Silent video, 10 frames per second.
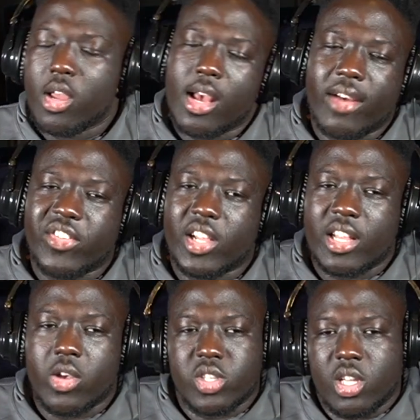I feel like
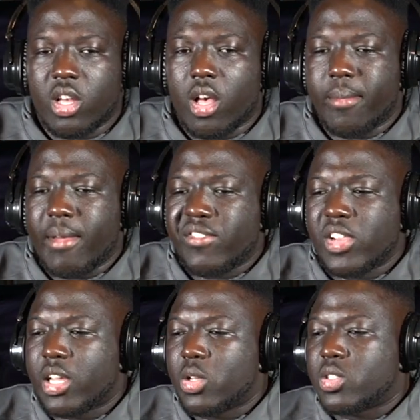that
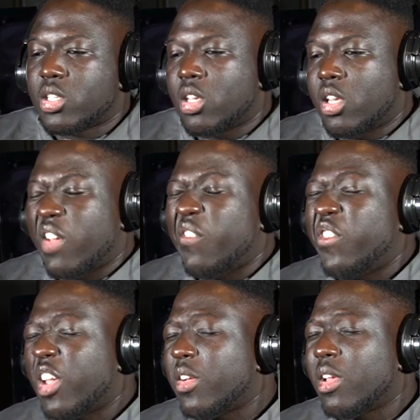was a
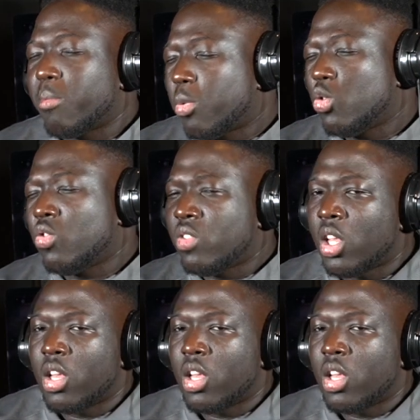very improved